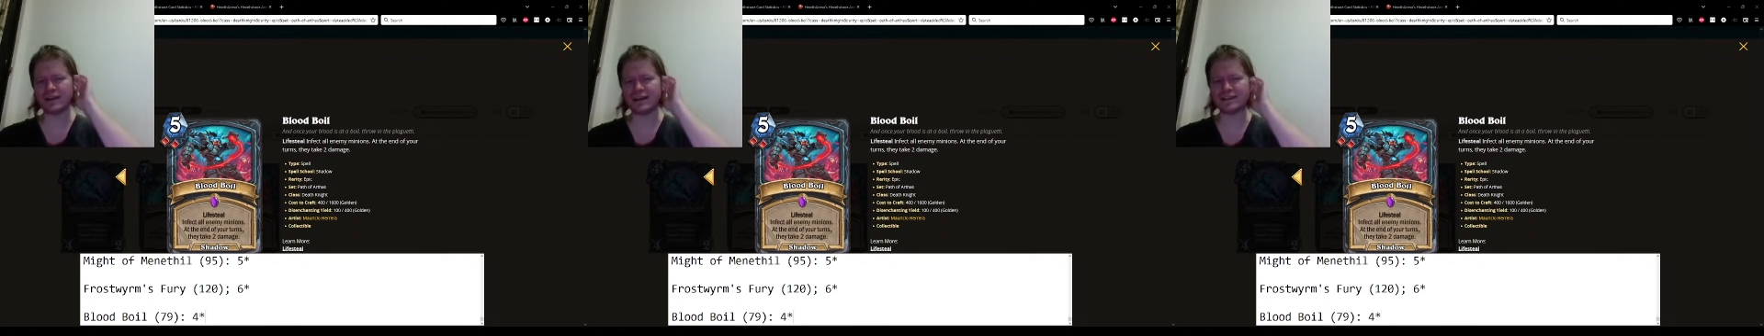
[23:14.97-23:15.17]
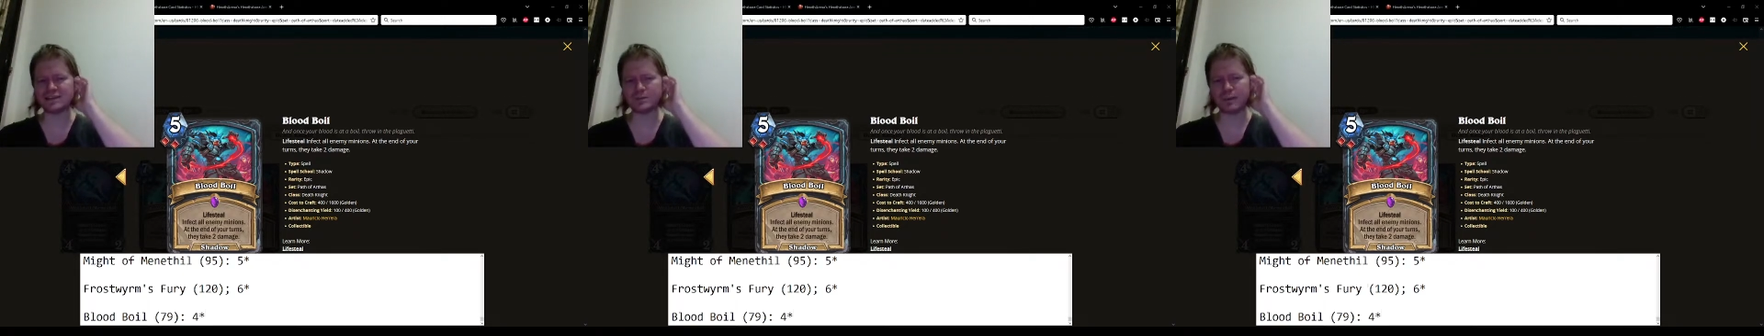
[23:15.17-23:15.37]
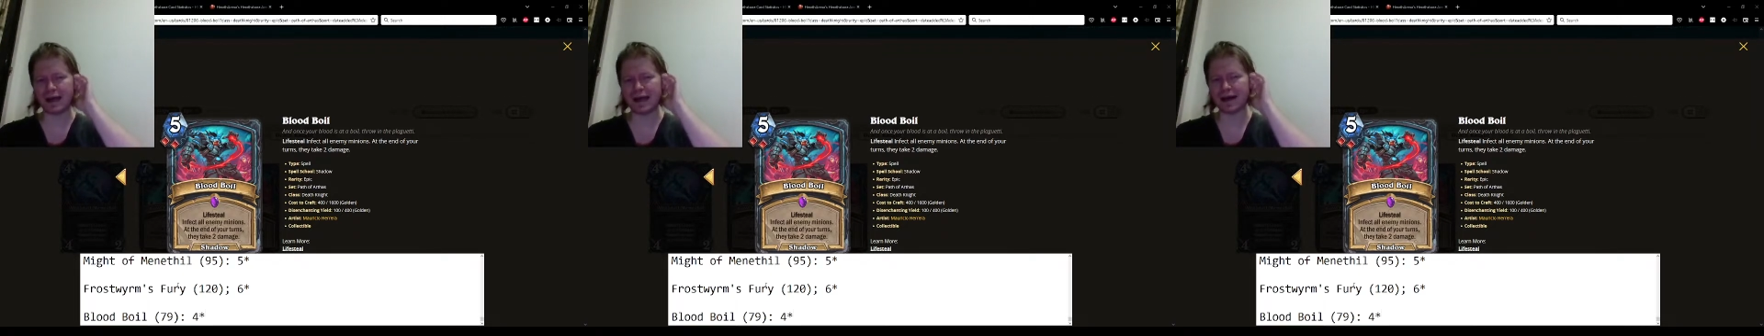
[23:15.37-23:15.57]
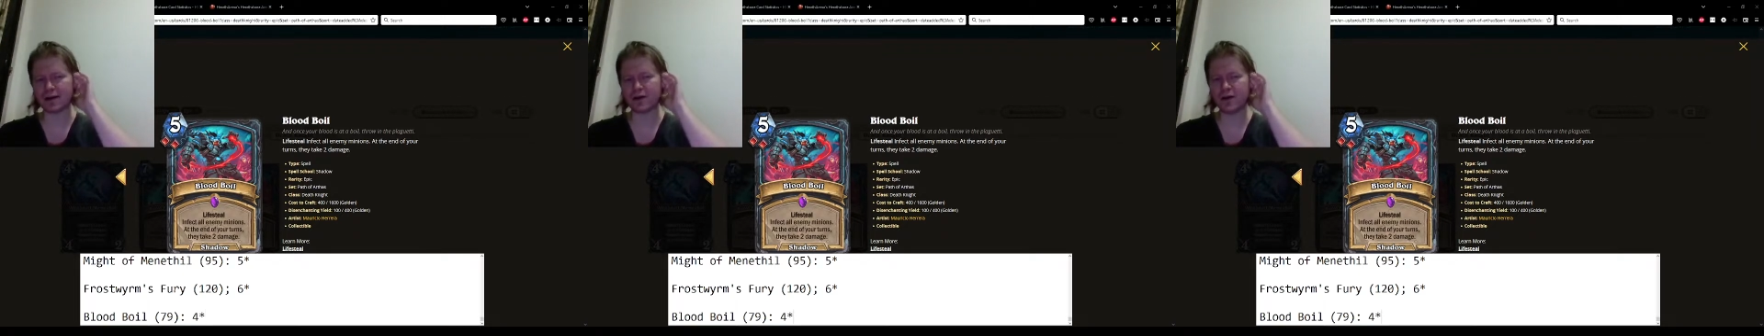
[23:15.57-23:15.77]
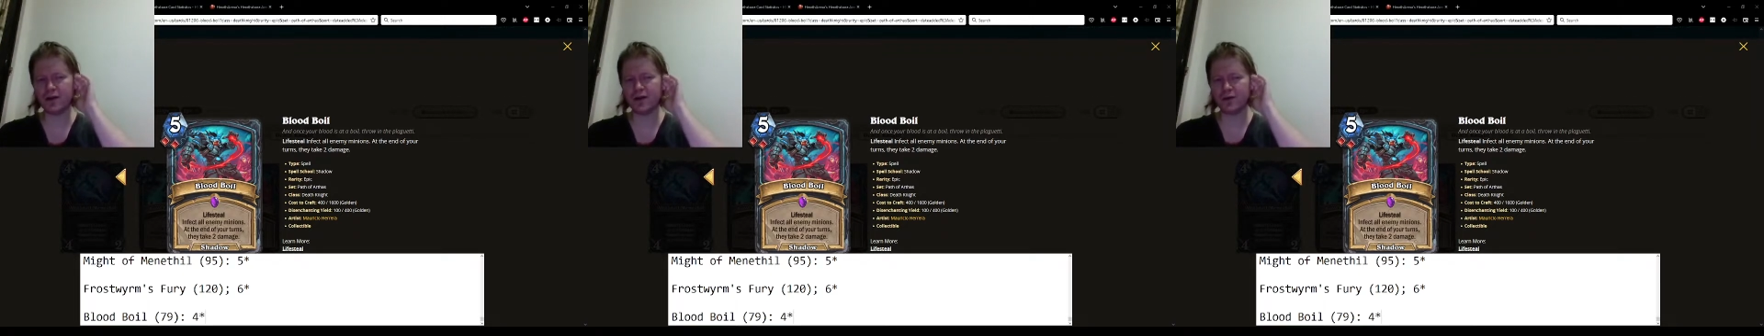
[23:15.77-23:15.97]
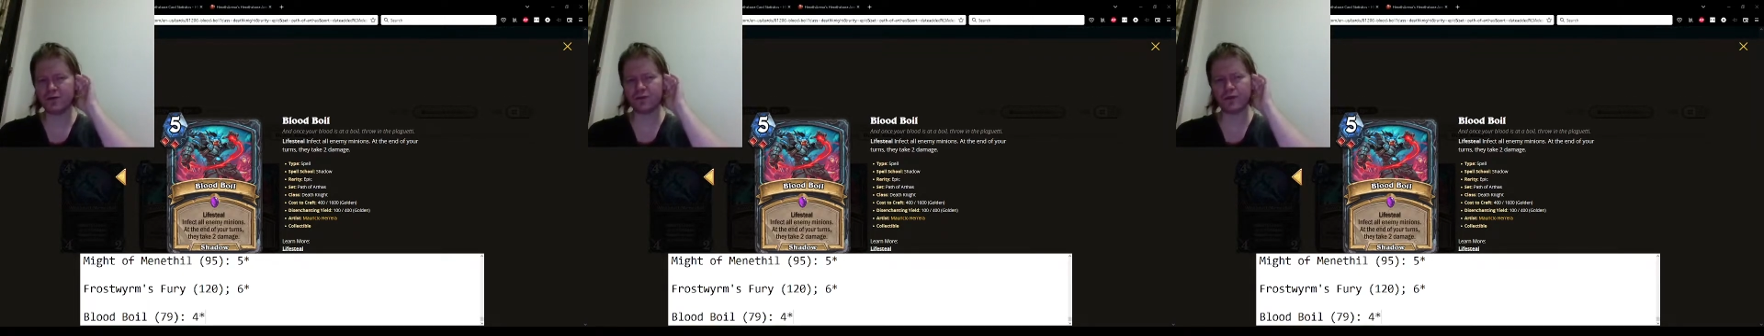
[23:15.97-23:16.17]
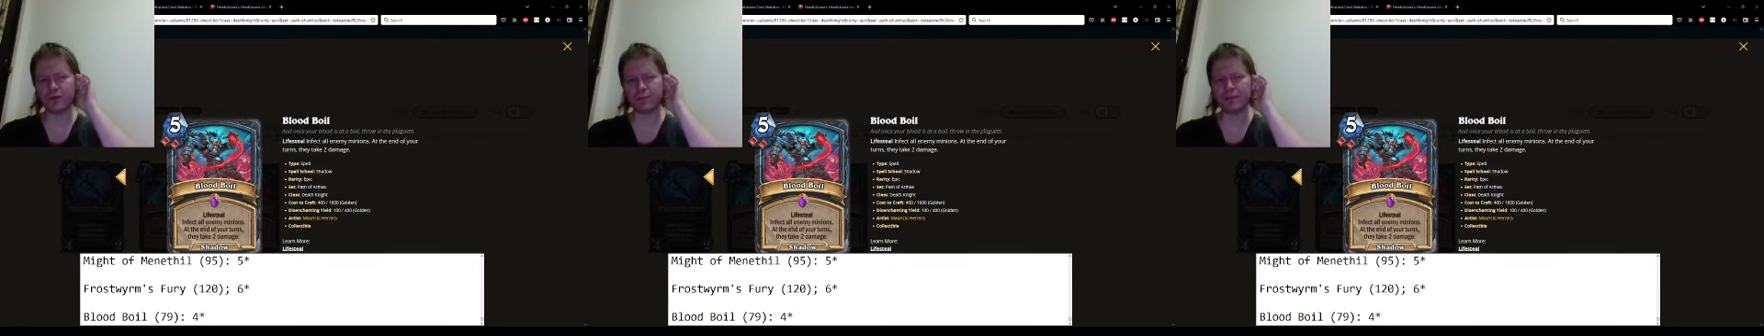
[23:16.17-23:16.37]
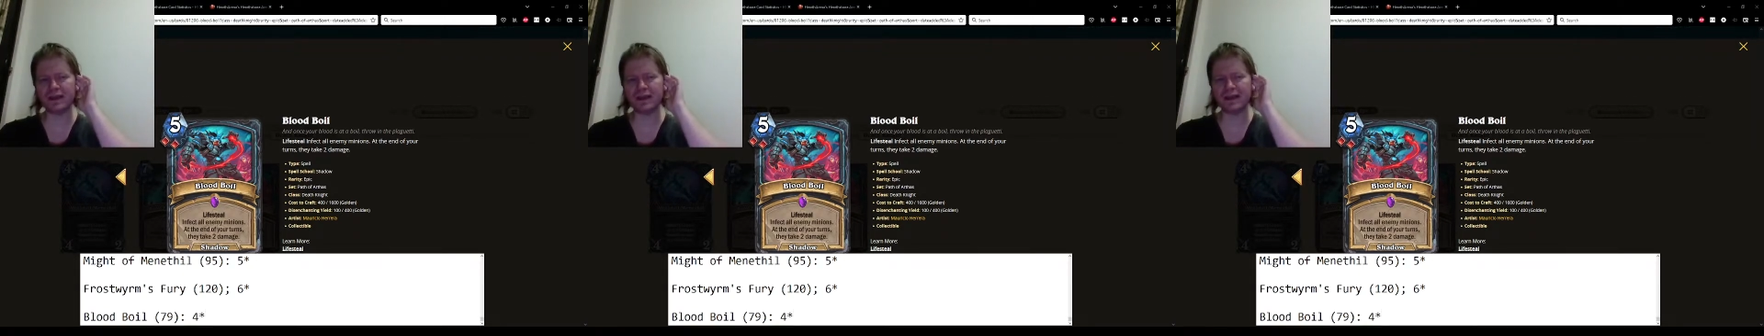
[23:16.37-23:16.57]
this back
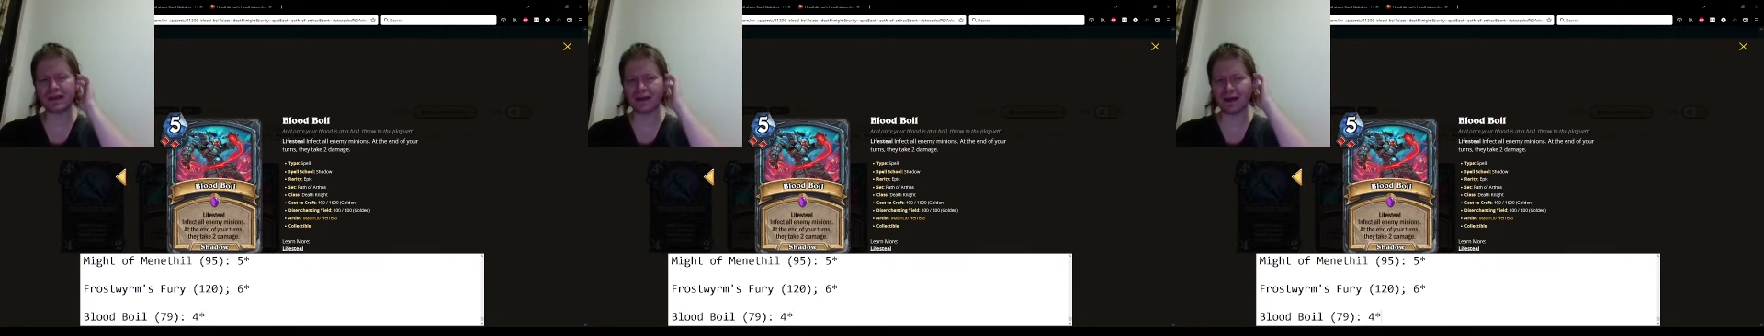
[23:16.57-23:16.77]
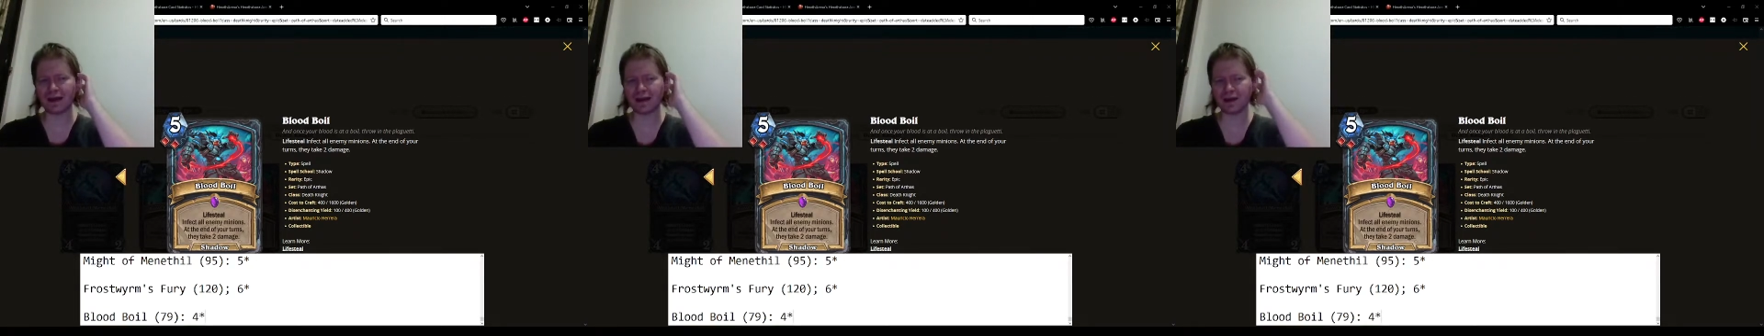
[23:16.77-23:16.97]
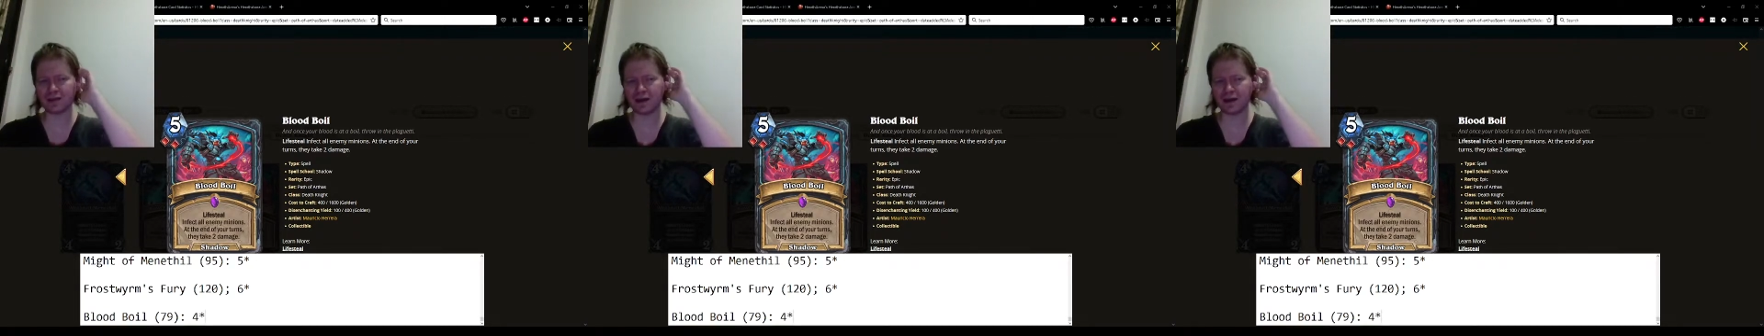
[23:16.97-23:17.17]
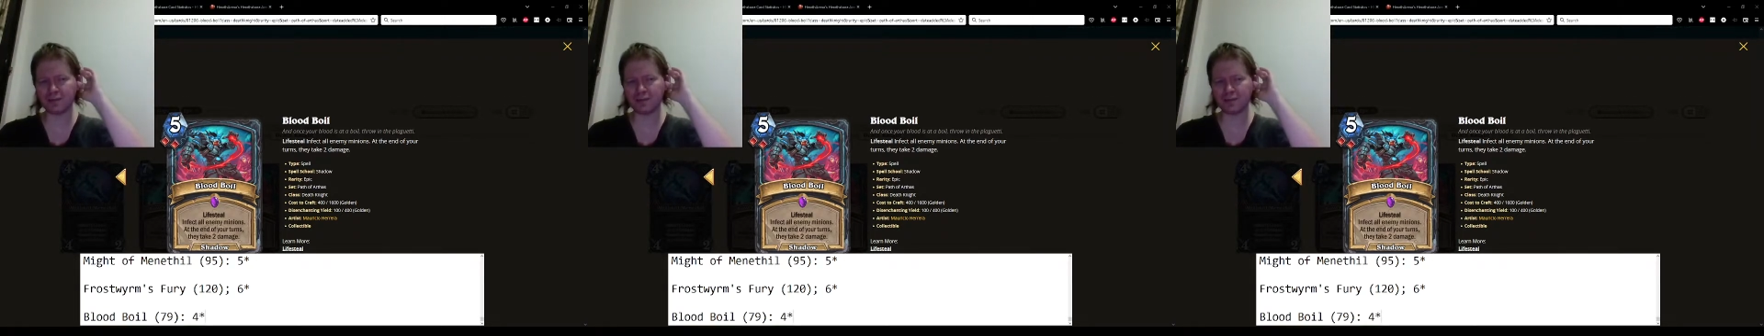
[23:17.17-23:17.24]
from being like a top